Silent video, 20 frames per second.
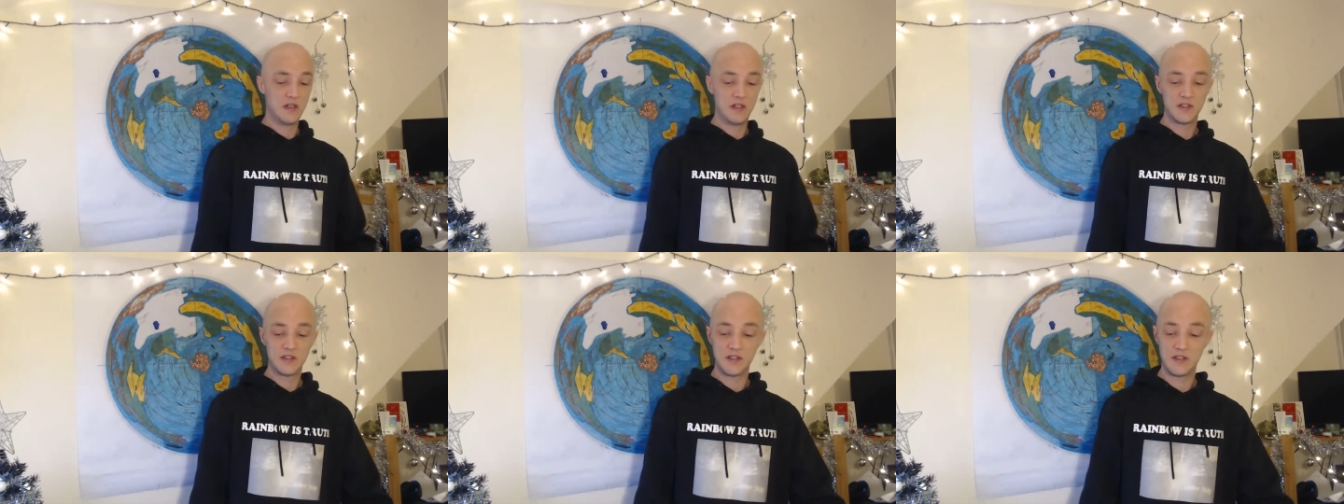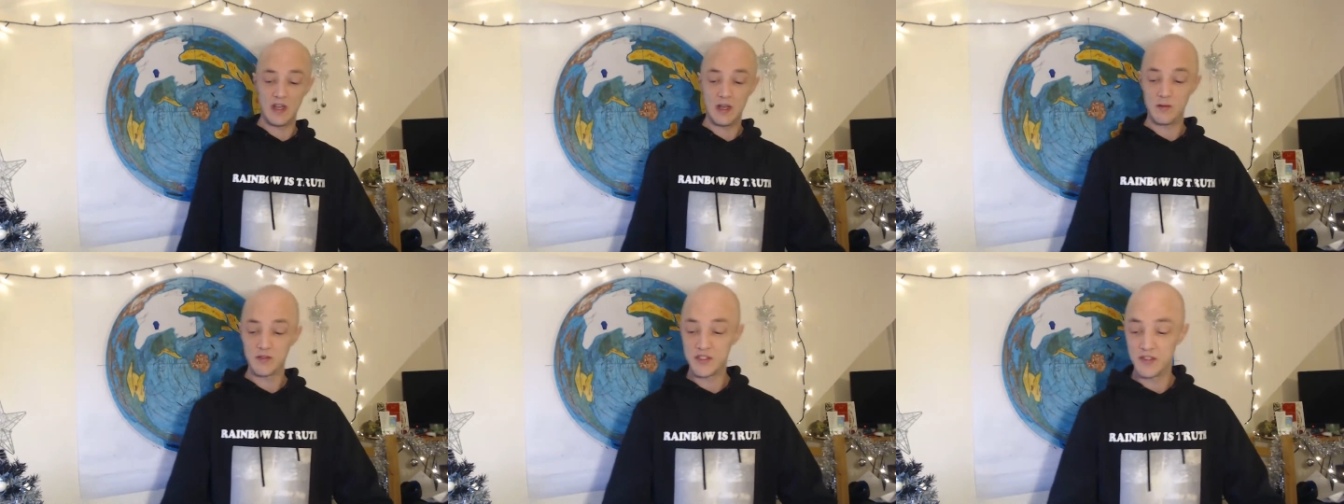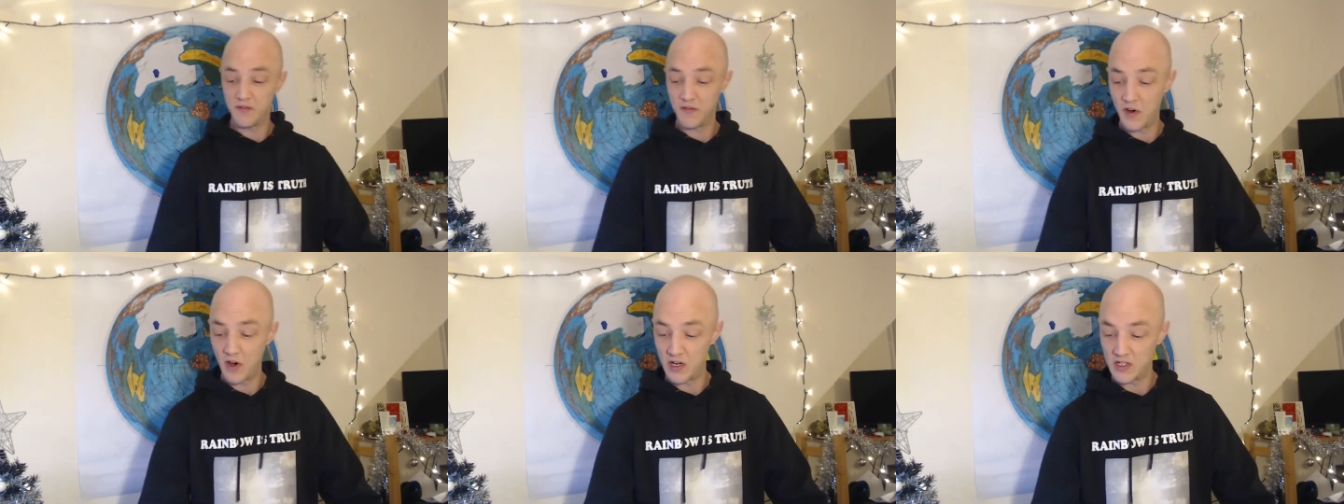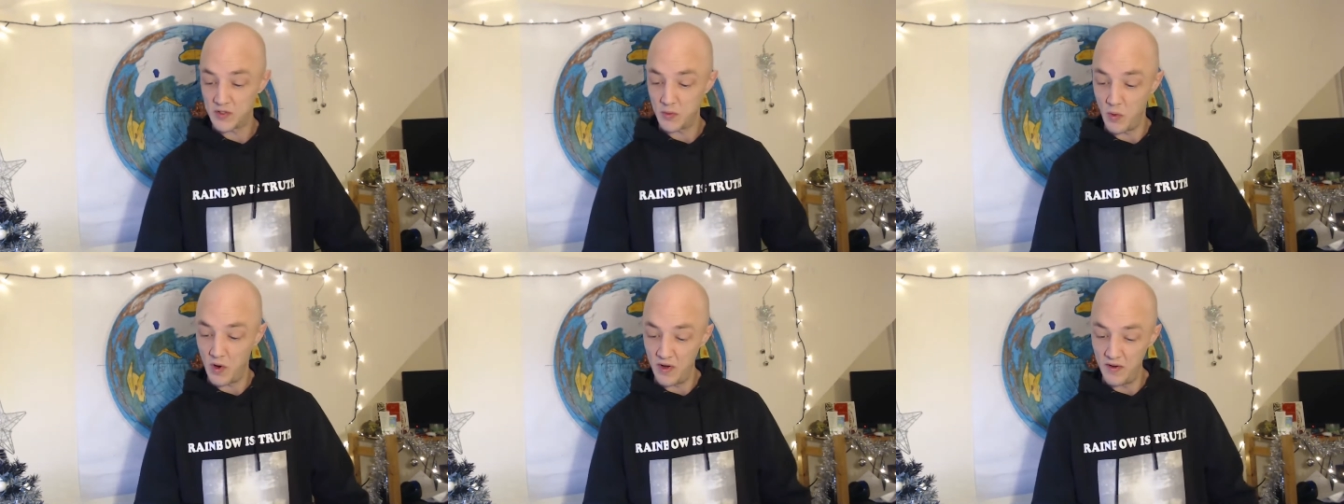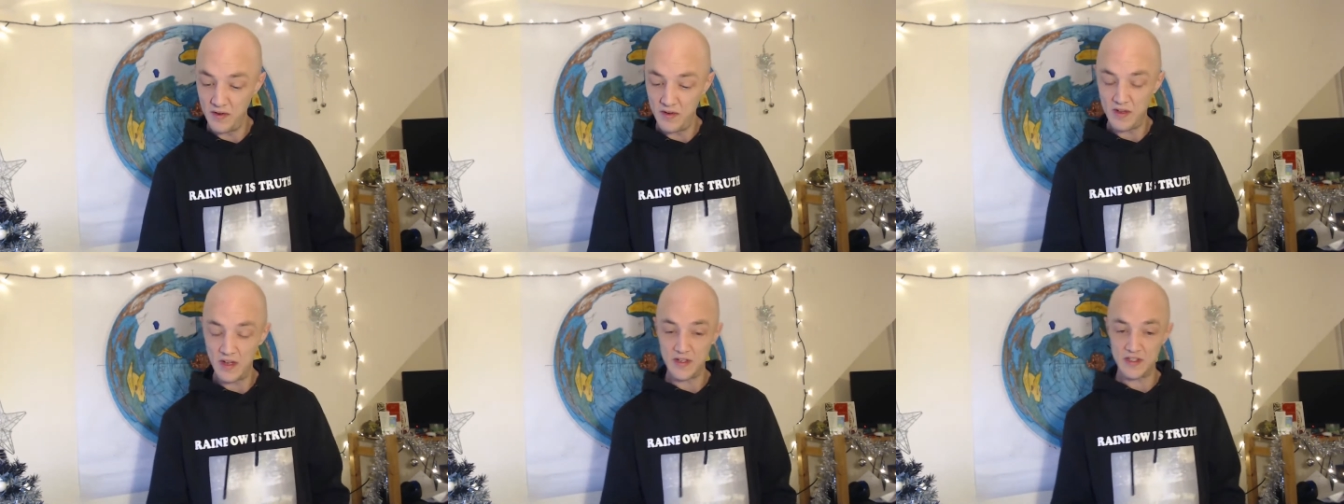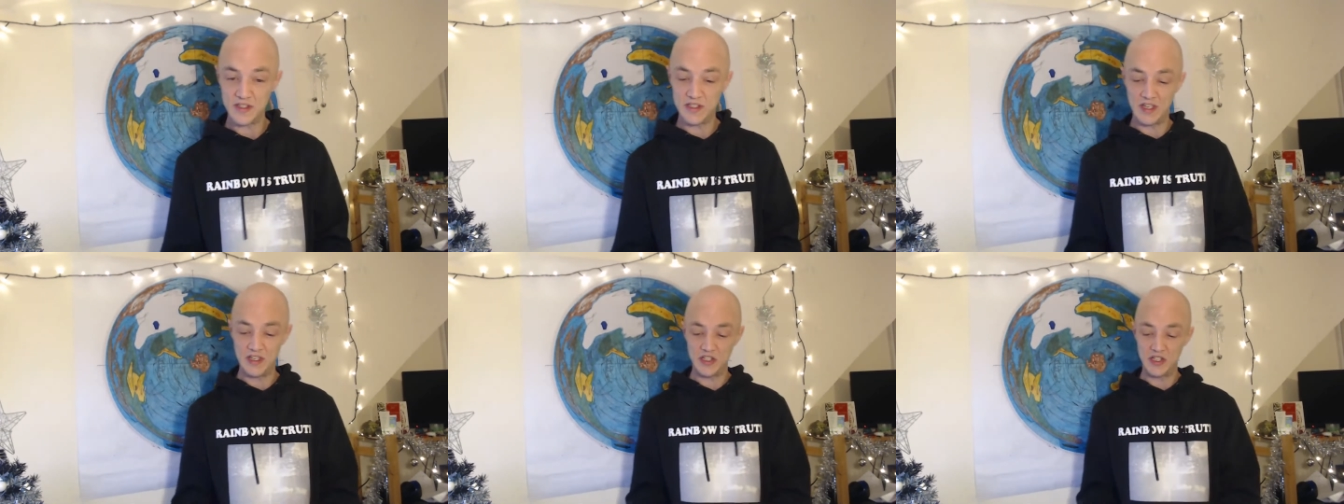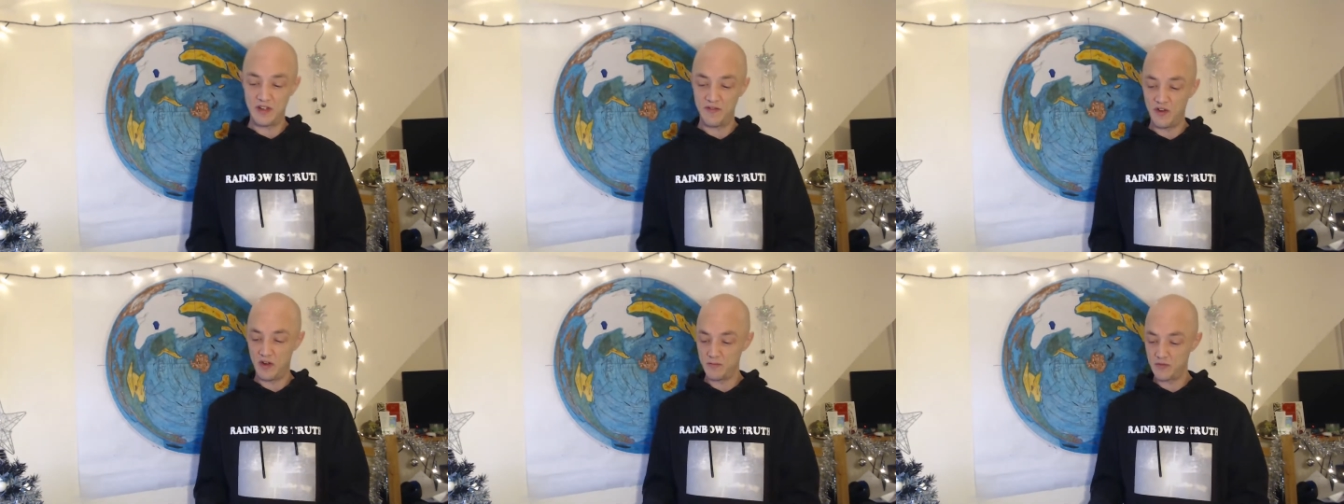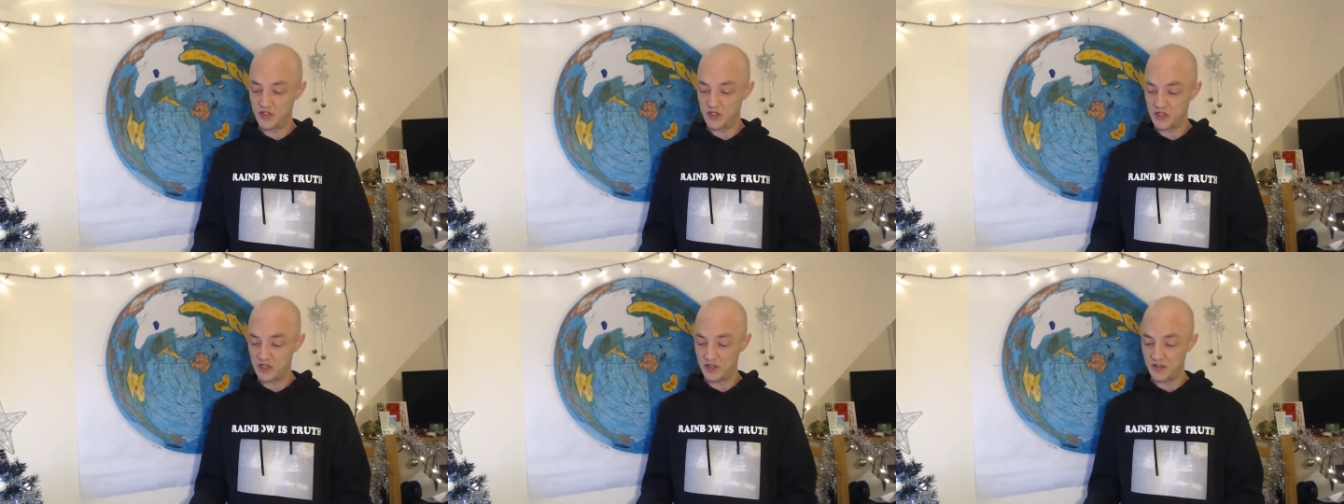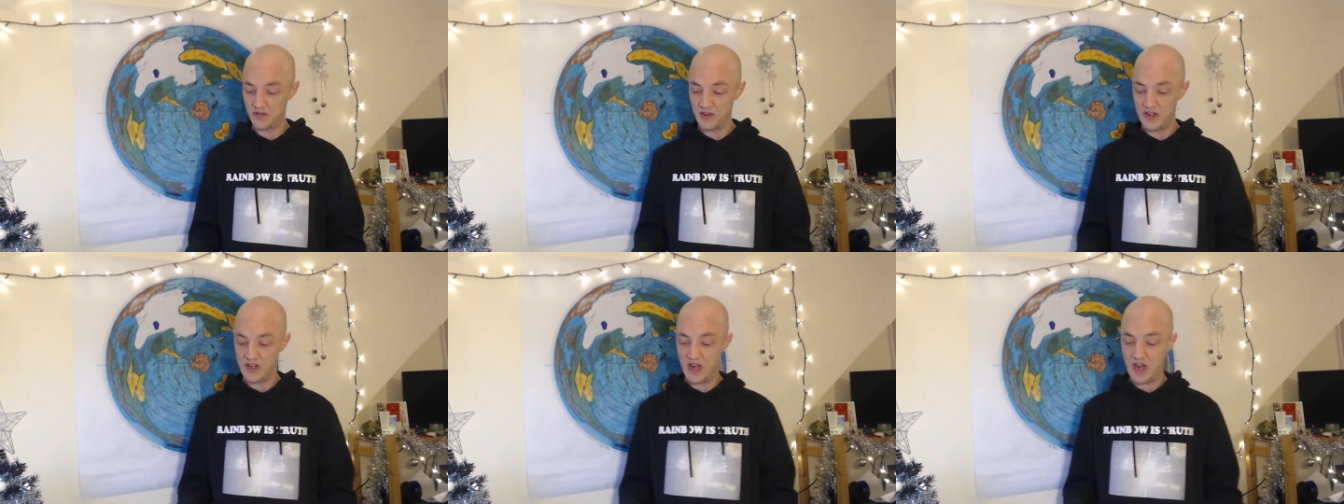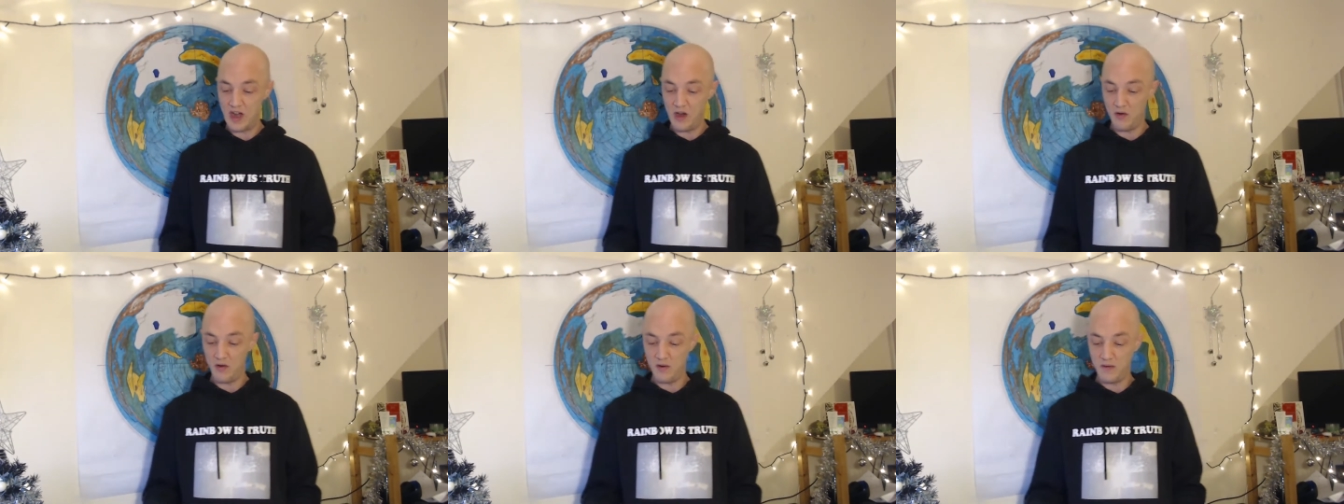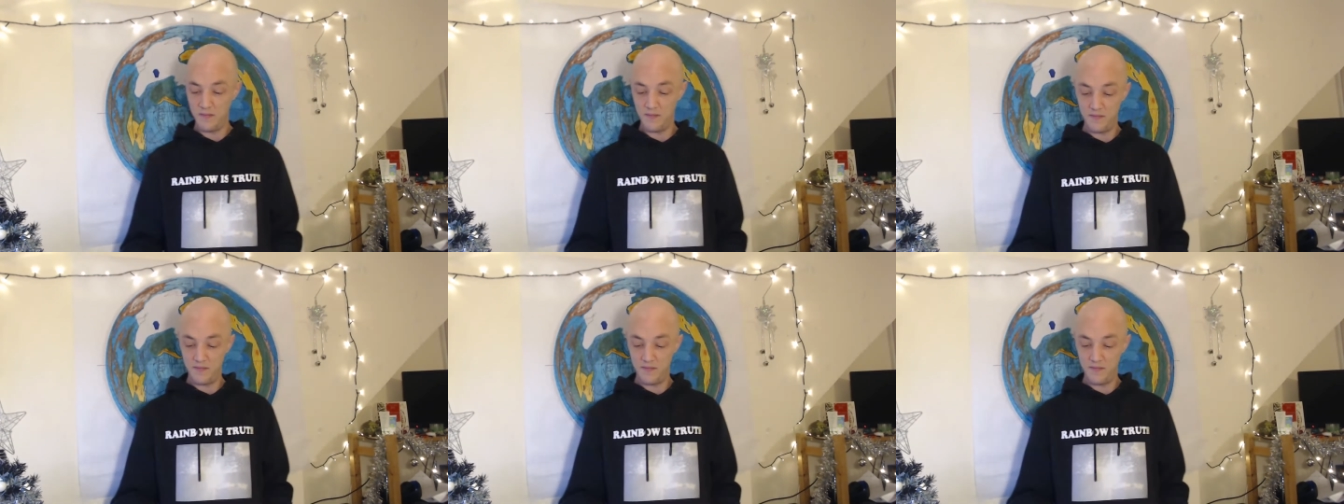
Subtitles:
So that was the first one, and essentially, if I'm just going to read it out,